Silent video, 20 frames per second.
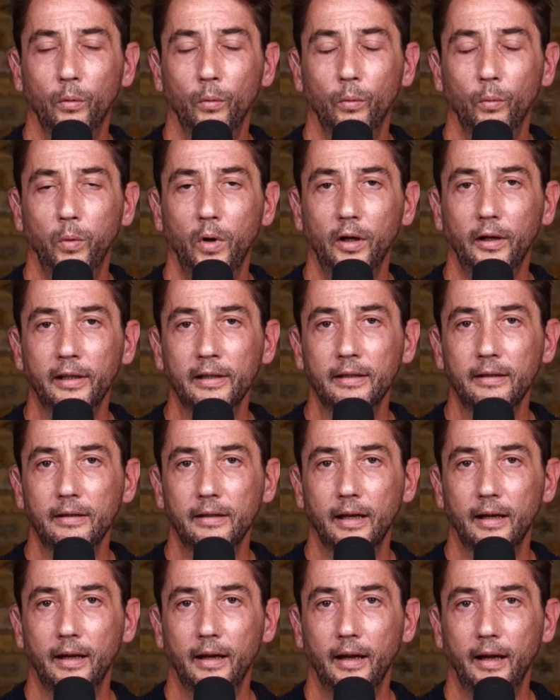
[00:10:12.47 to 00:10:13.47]
What
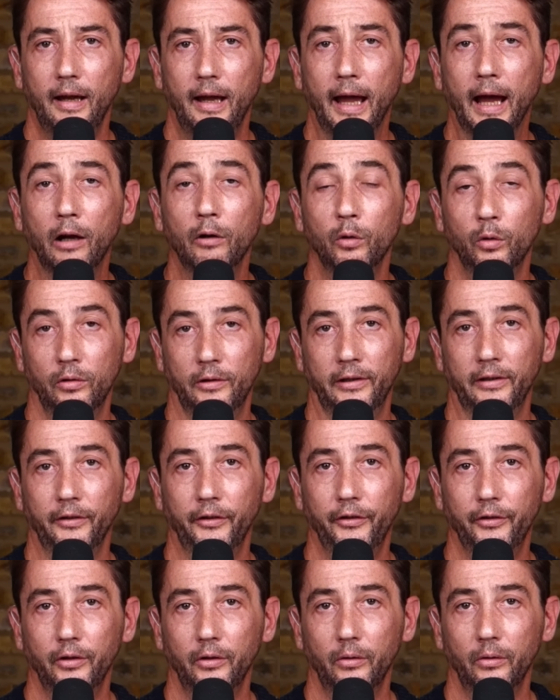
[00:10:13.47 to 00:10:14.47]
can our
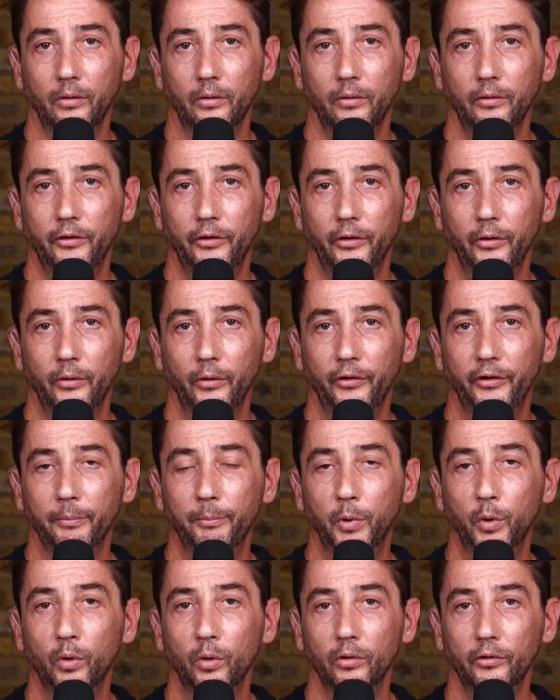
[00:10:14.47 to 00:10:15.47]
audience do to
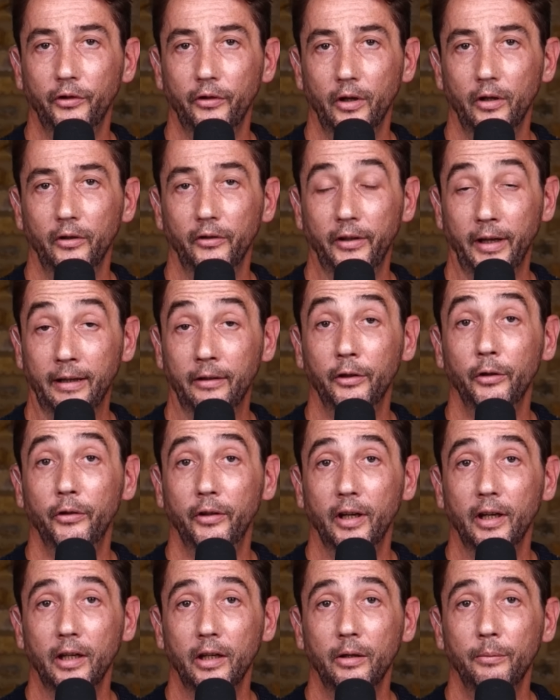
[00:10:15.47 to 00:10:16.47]
support those, as you
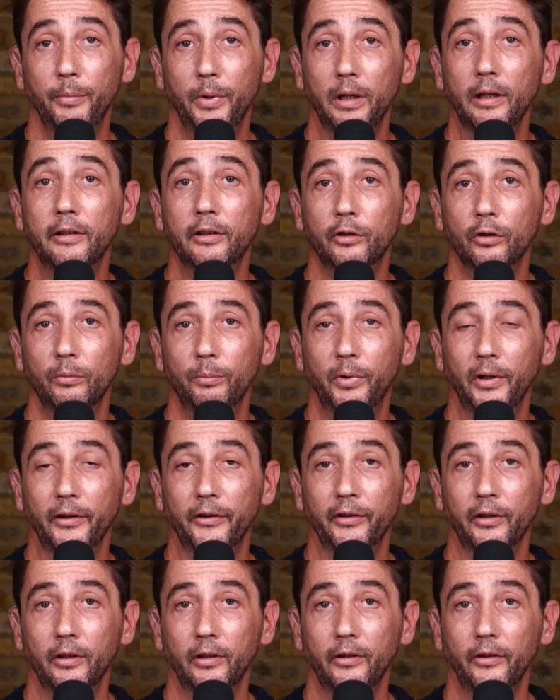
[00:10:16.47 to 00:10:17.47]
say, political
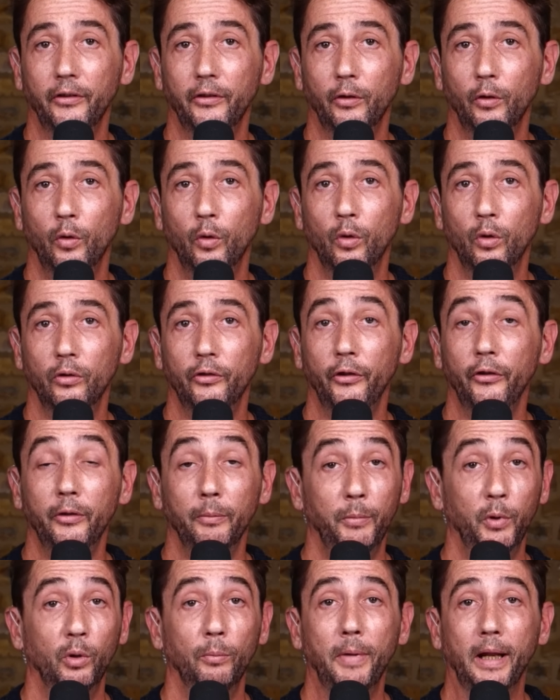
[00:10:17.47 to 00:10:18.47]
prisoners or to
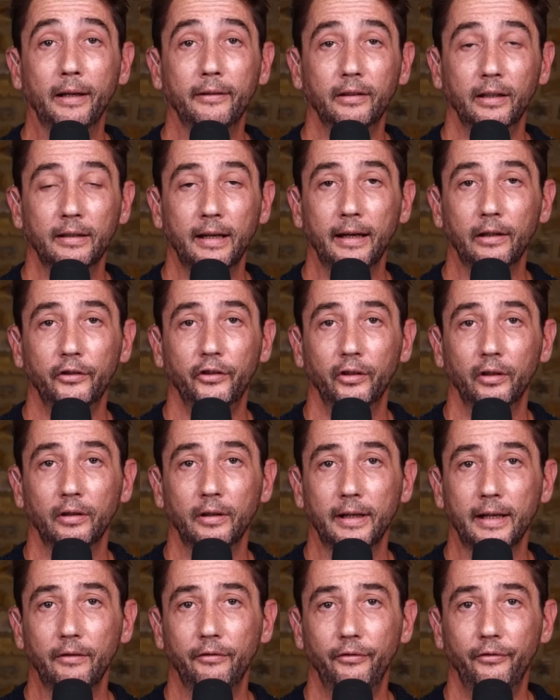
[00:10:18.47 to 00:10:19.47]
support Palestine
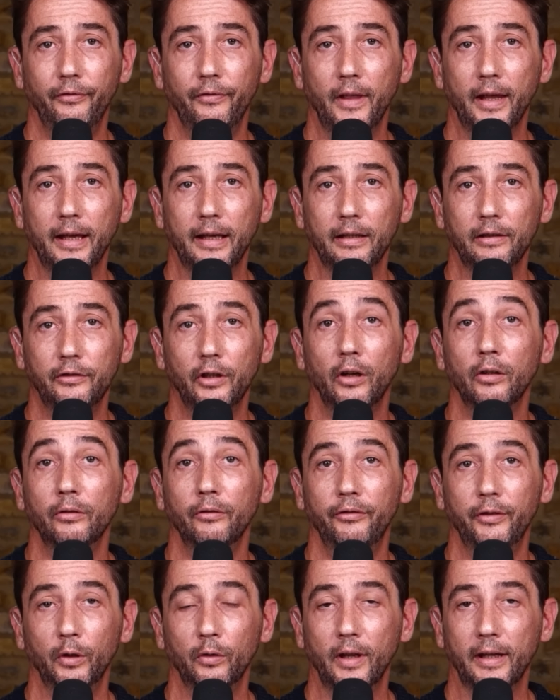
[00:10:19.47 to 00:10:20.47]
Action if they
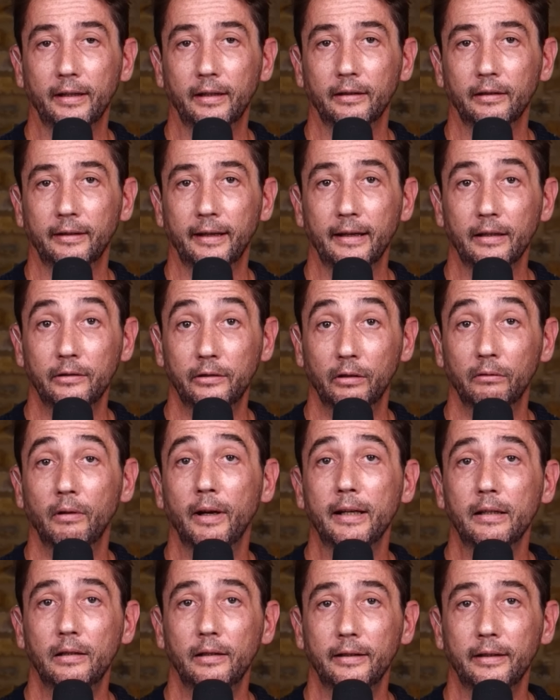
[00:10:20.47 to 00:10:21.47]
don't feel they can get
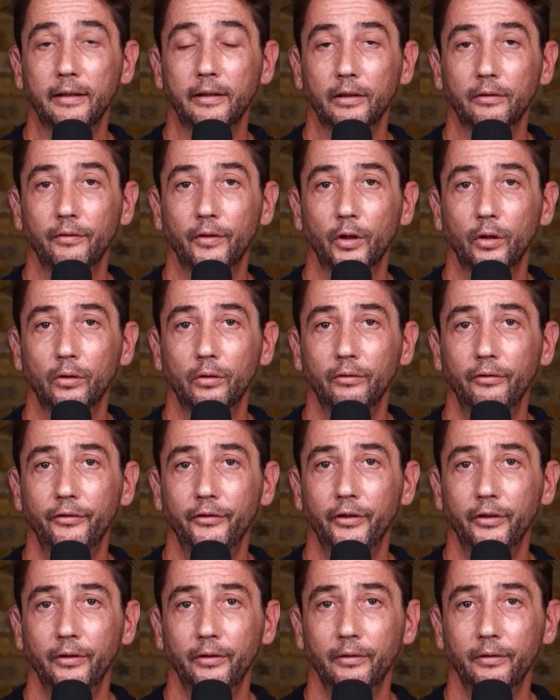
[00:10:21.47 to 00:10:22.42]
directly involved?